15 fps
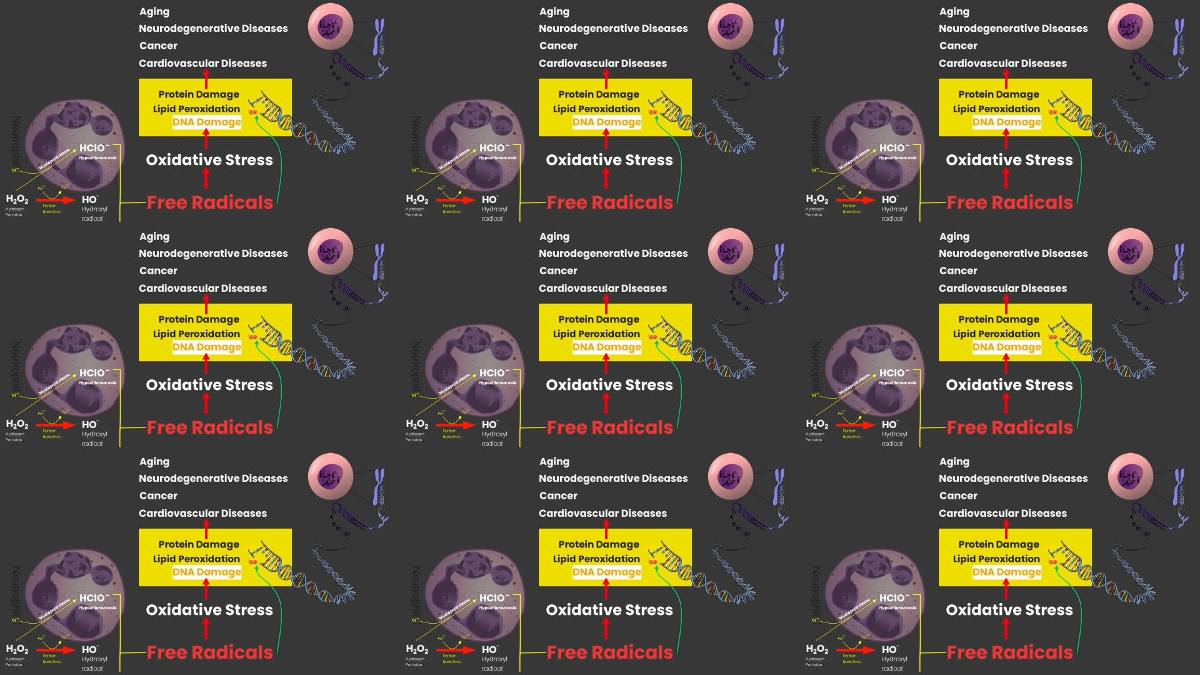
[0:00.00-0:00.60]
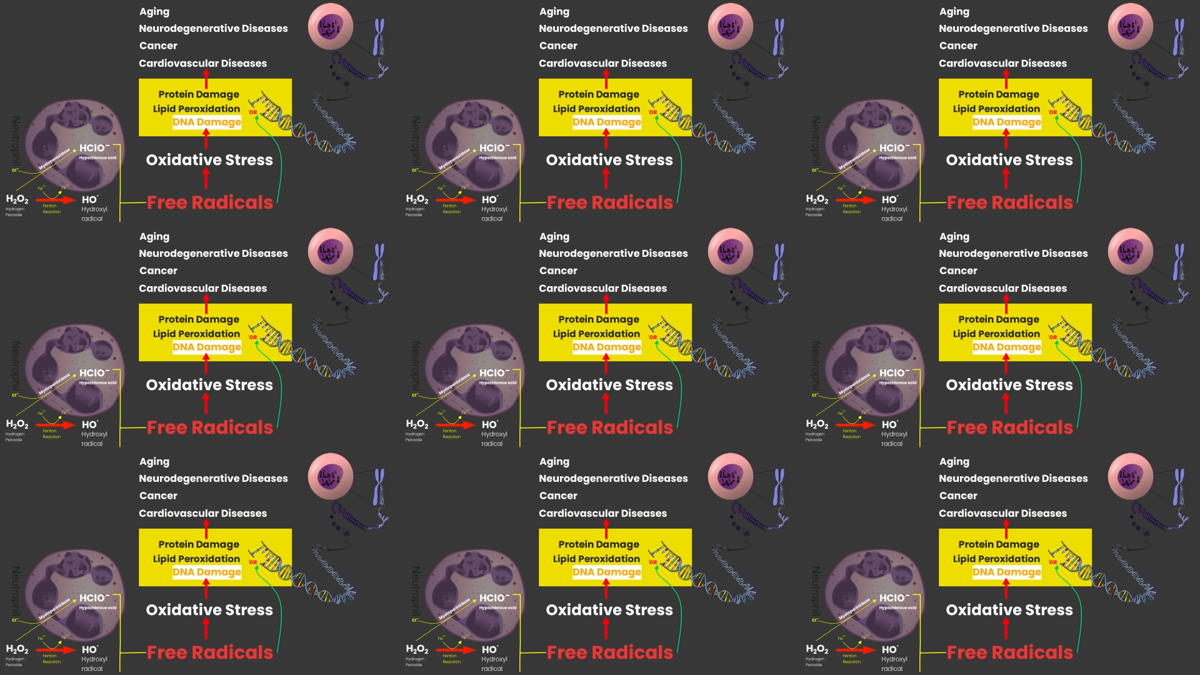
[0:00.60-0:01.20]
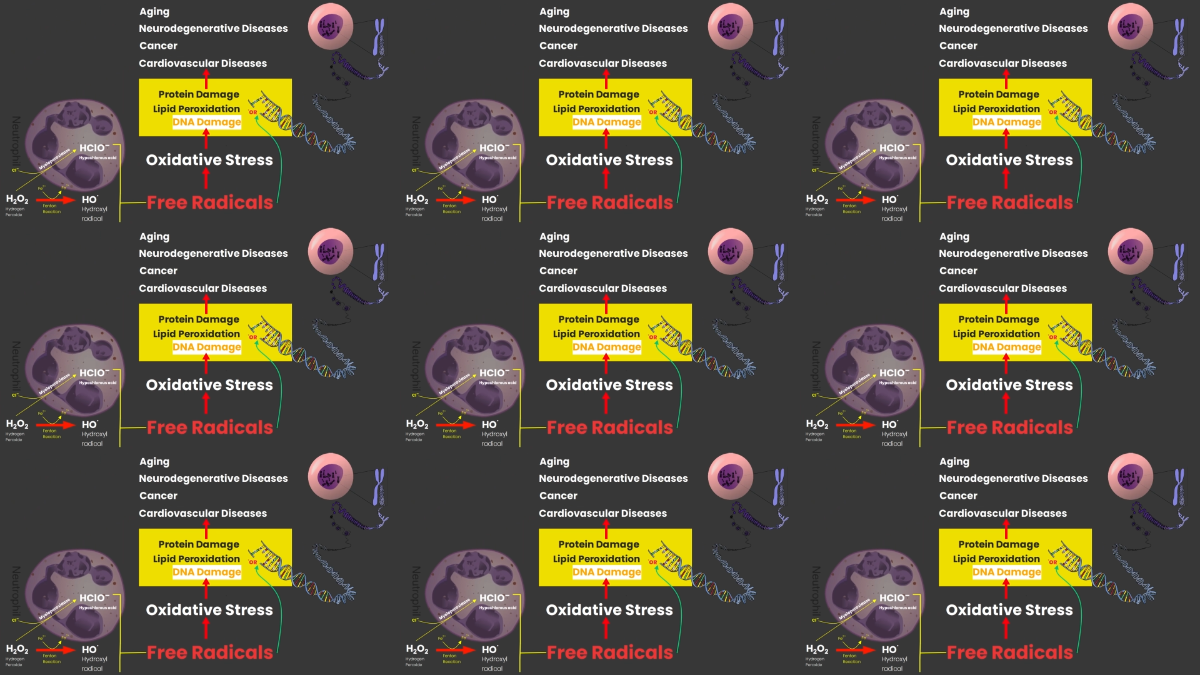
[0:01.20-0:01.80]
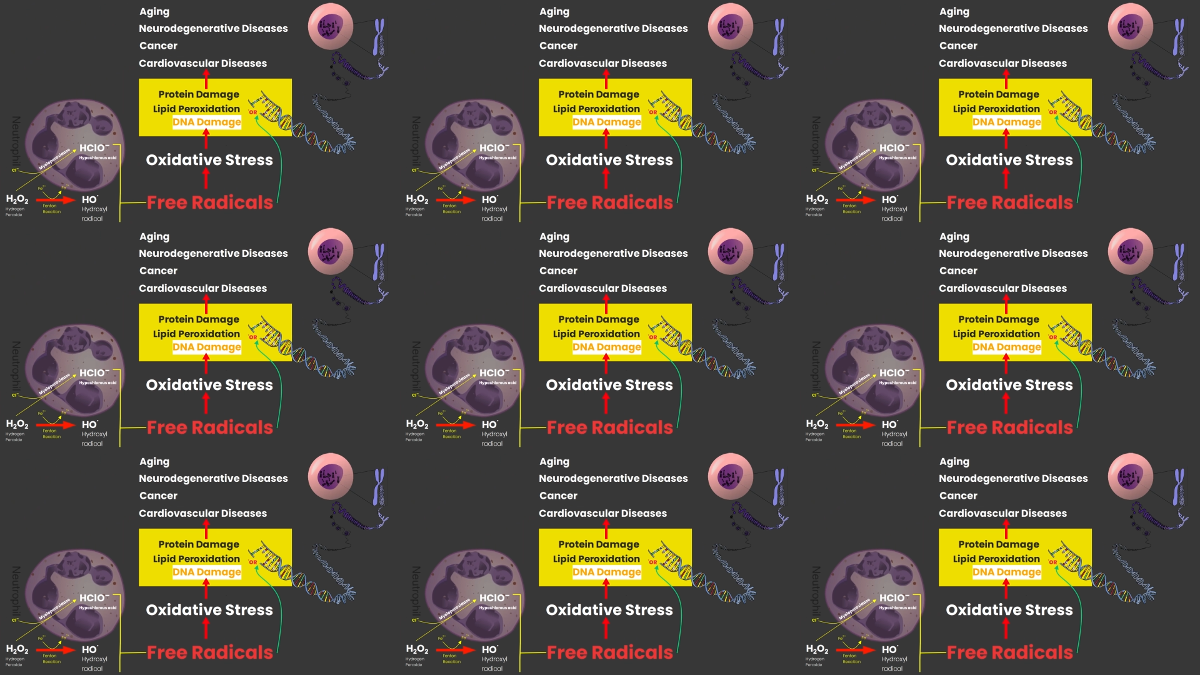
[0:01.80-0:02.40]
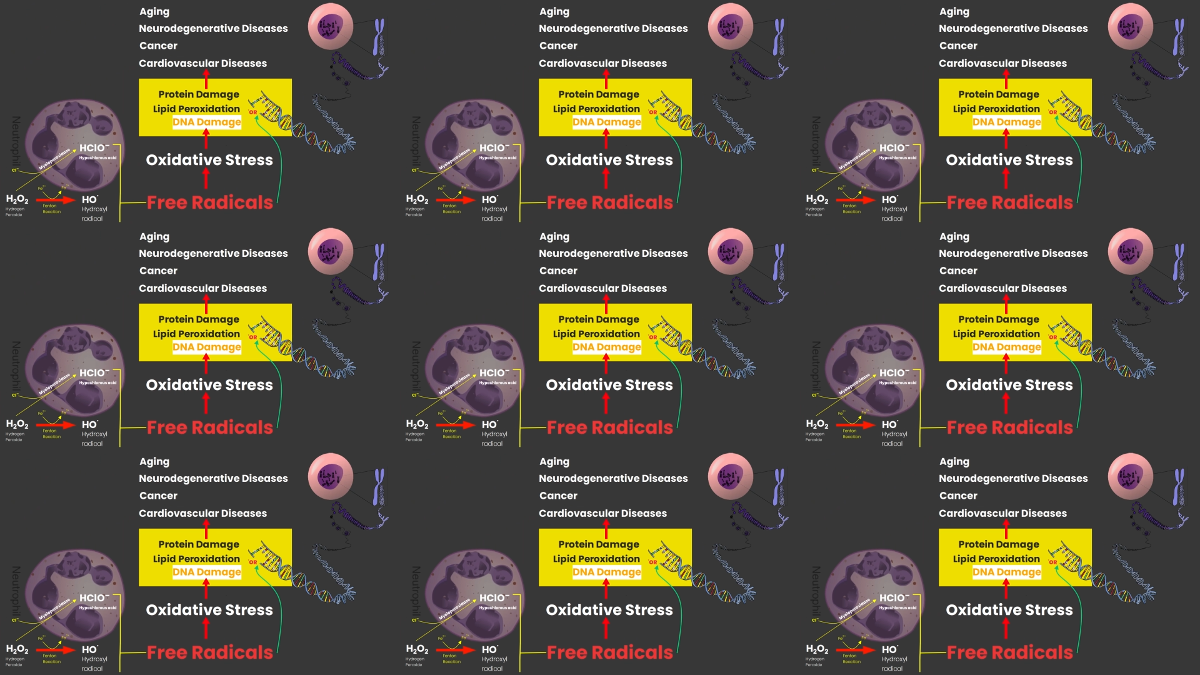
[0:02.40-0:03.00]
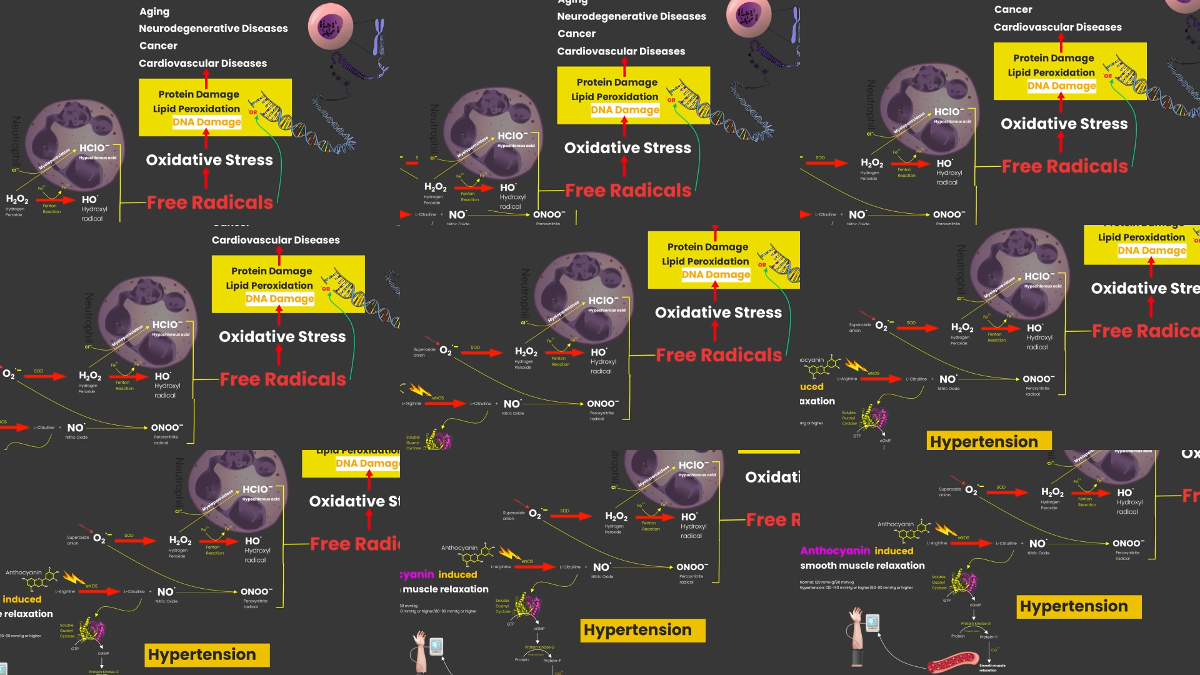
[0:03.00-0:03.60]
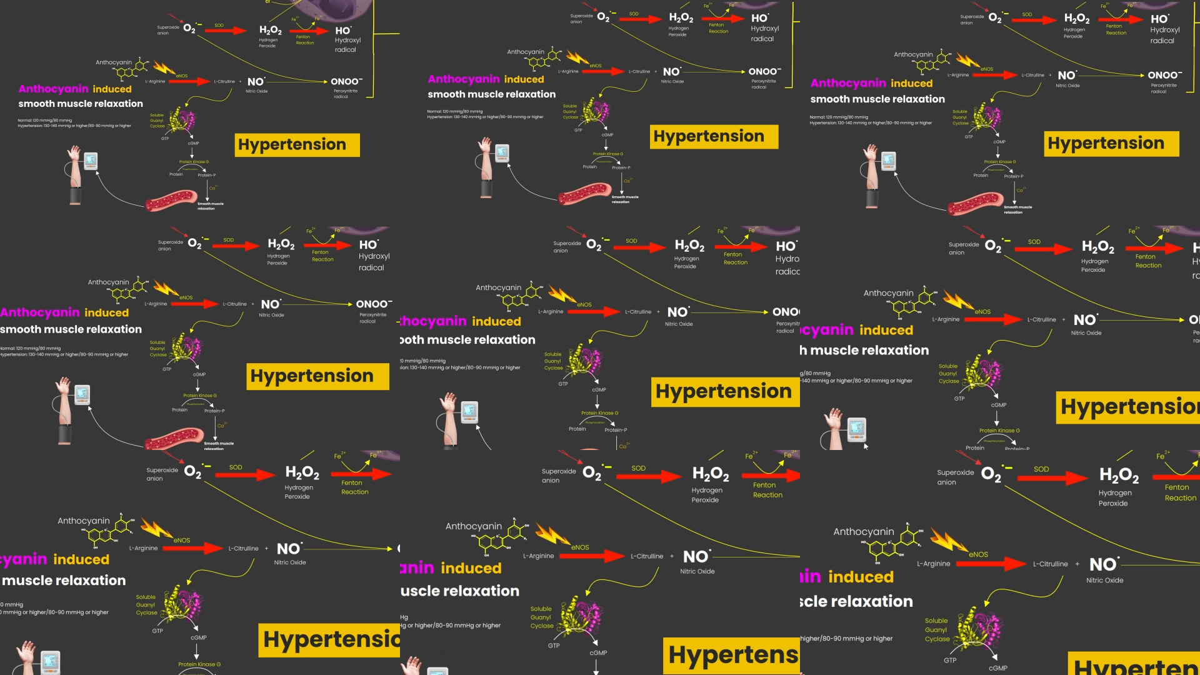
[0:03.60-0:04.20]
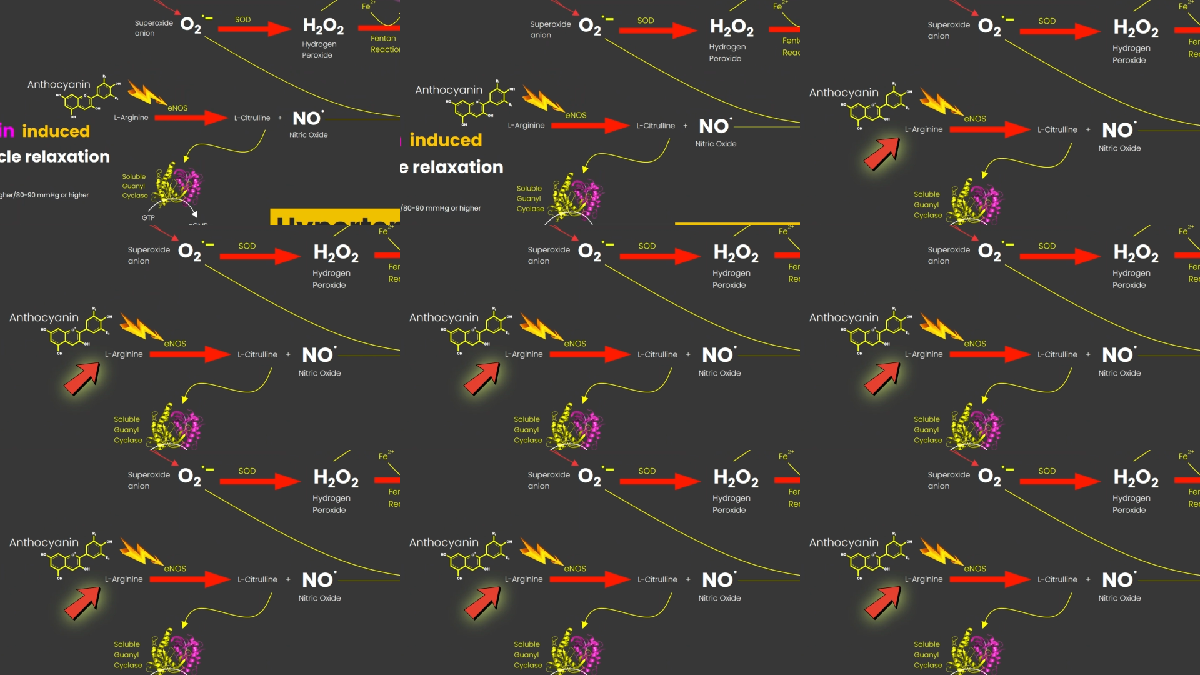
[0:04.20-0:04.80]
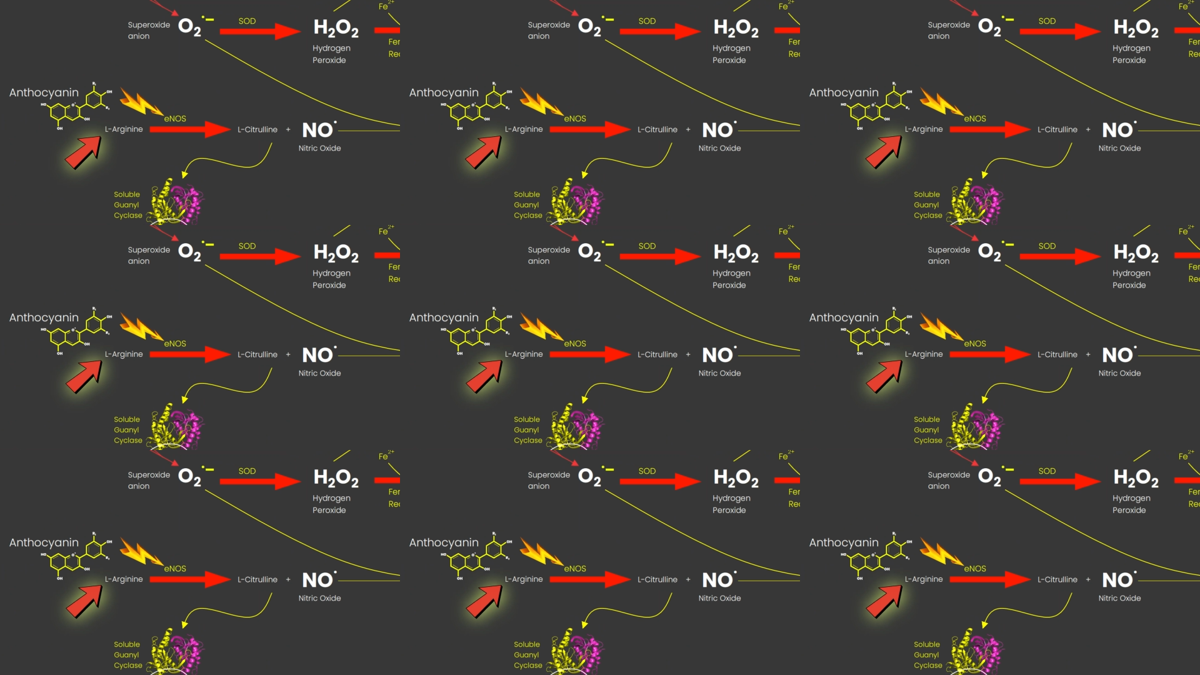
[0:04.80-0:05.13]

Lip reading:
No face is visible, so there are no lips to read.